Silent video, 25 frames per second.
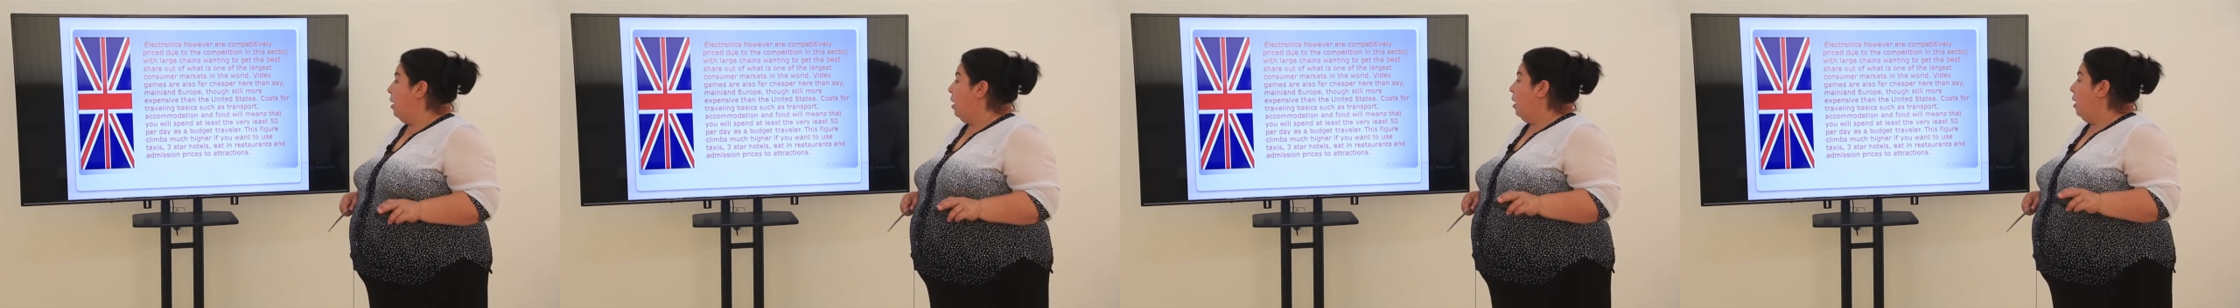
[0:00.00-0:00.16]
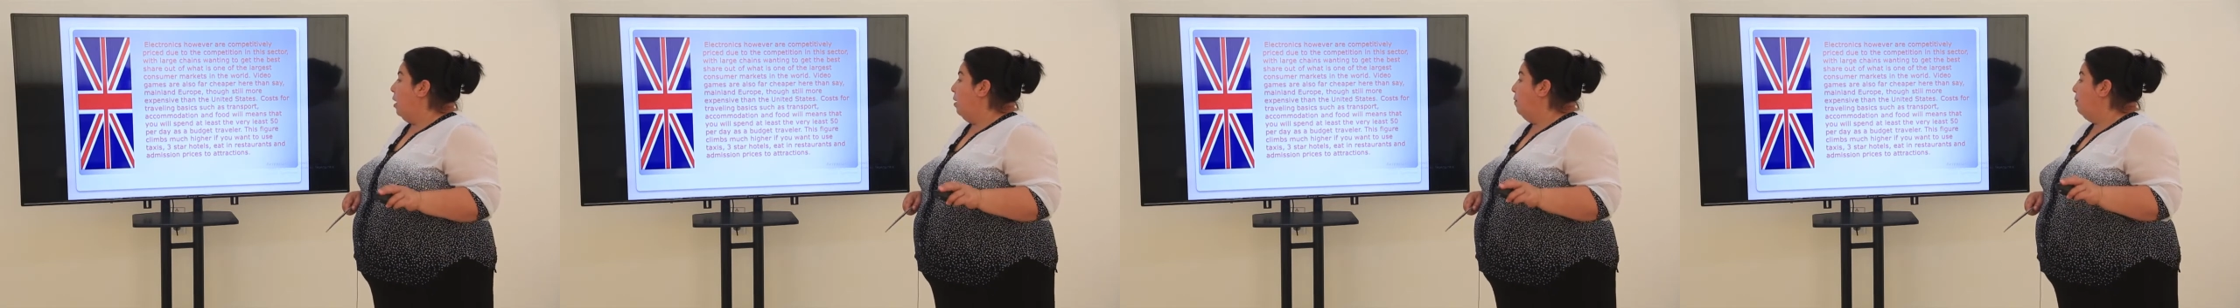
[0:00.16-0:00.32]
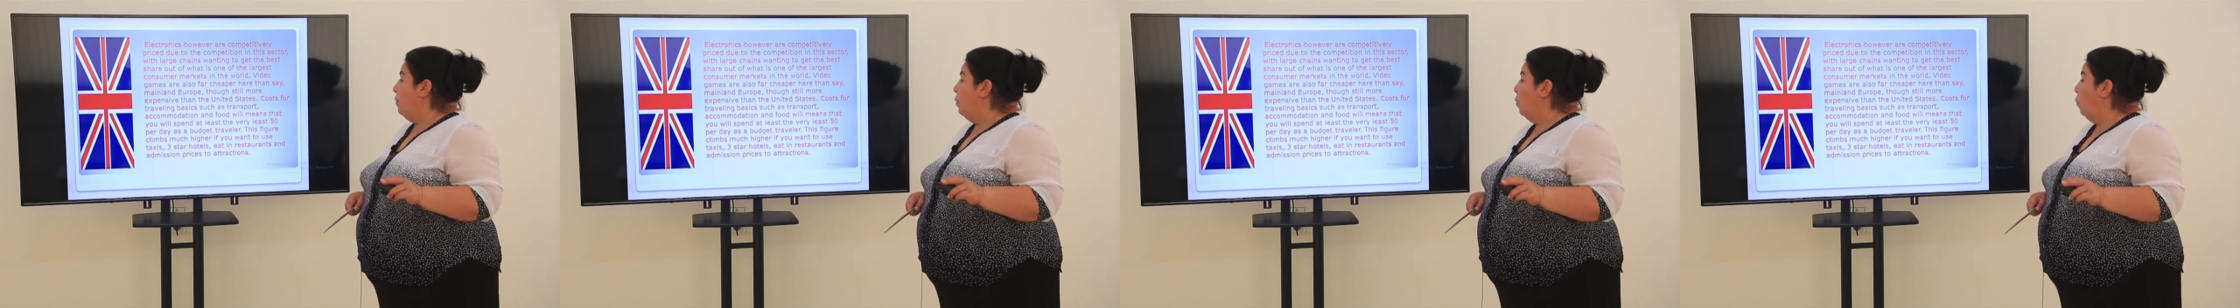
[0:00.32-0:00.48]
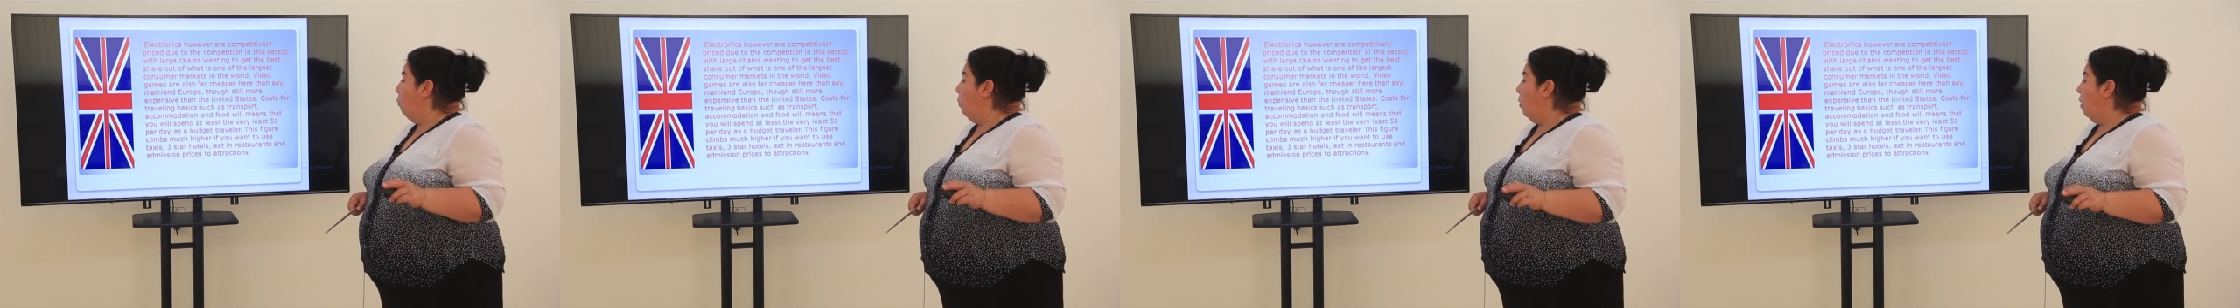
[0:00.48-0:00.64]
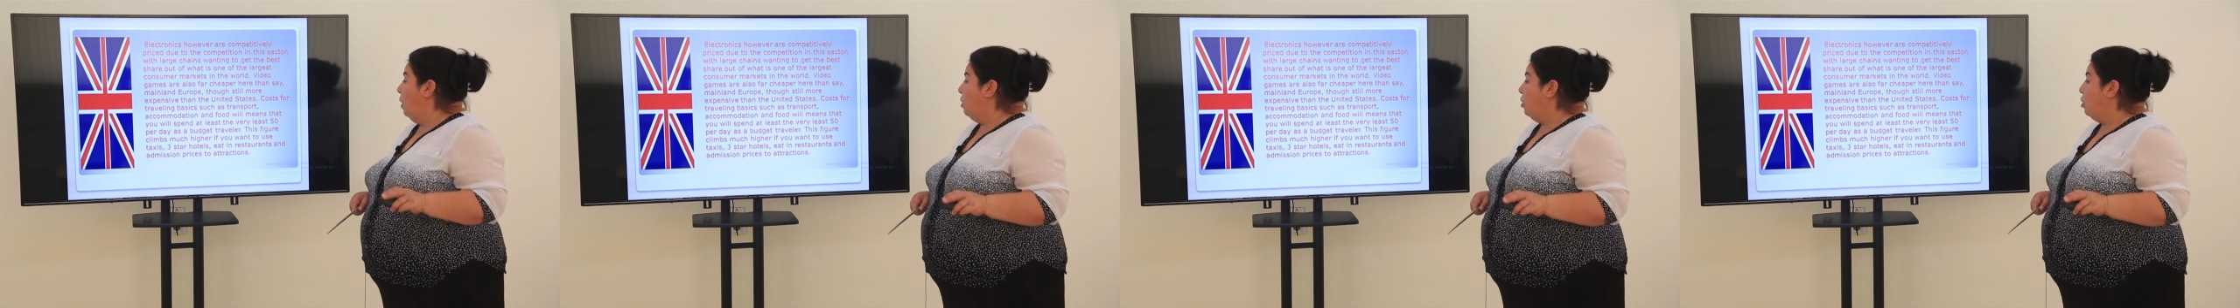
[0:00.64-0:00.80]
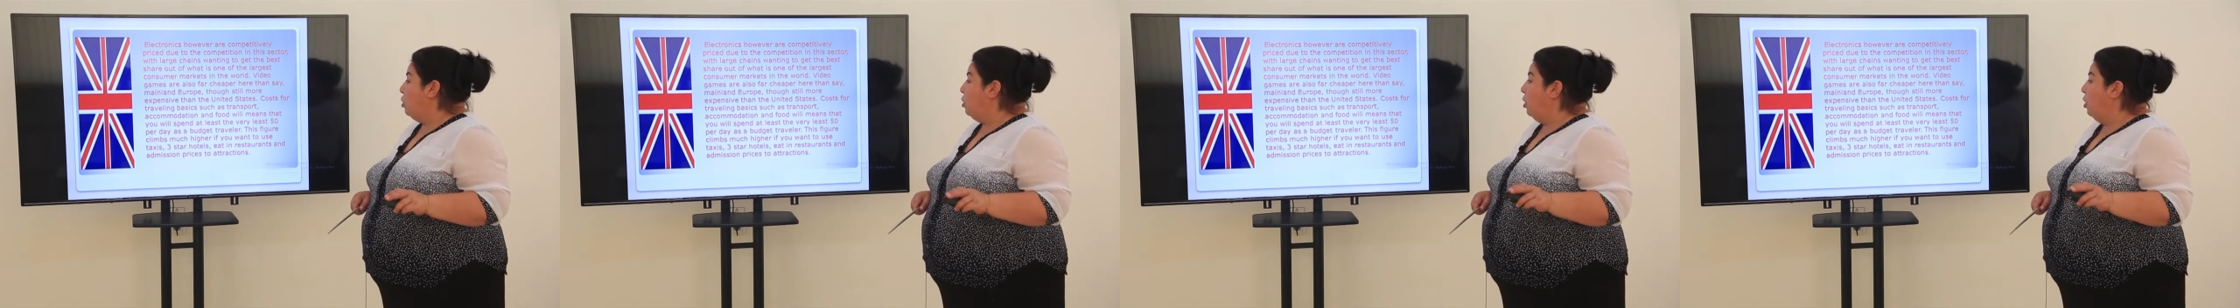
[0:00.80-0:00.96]
if you
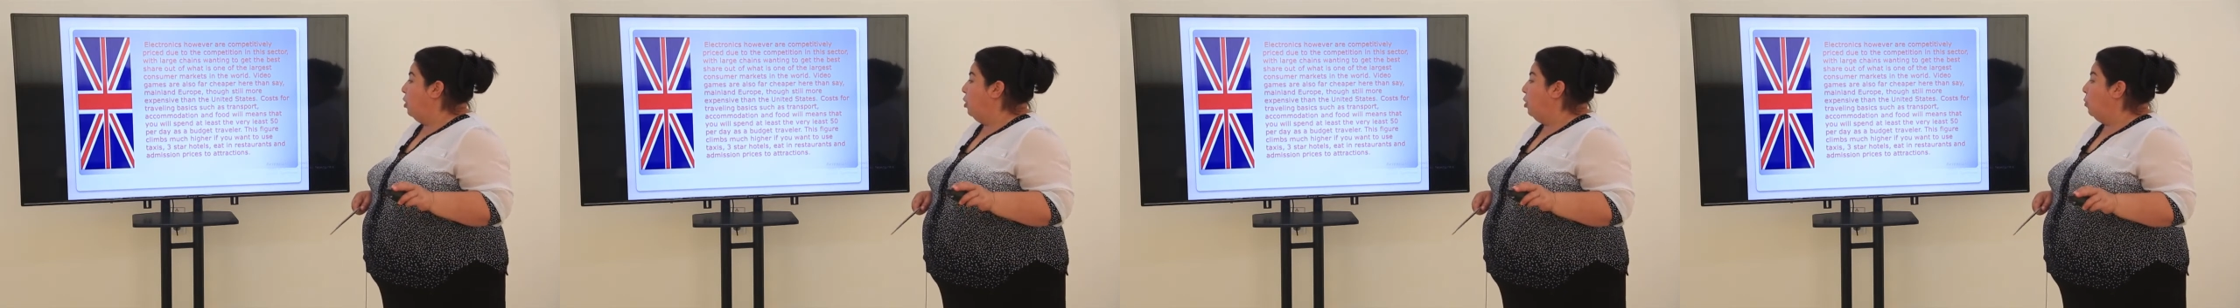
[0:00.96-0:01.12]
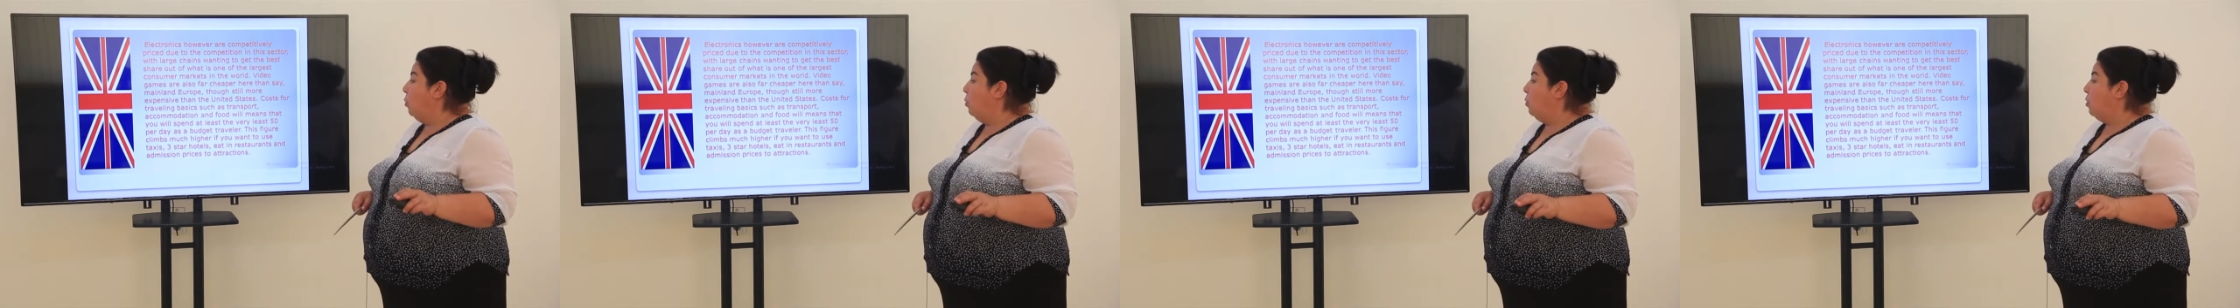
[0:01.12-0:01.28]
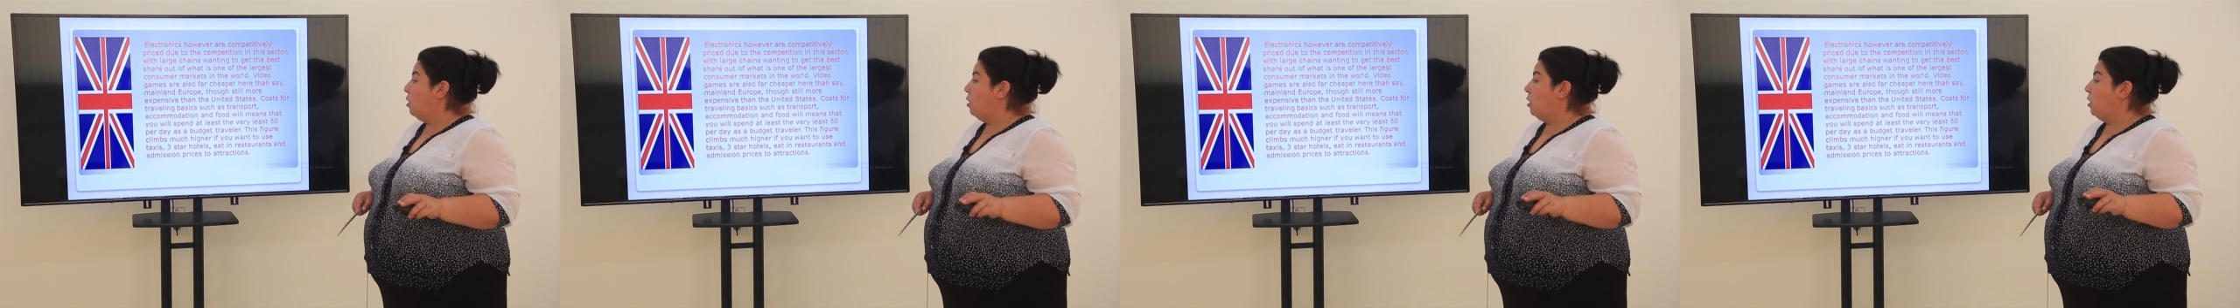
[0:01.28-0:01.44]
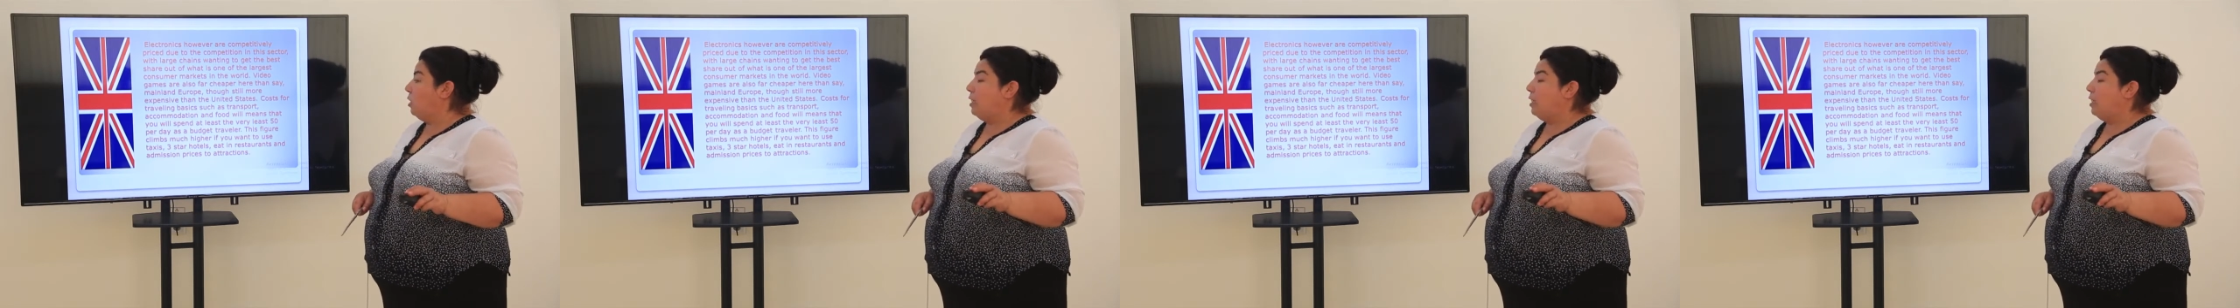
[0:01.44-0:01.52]
want to use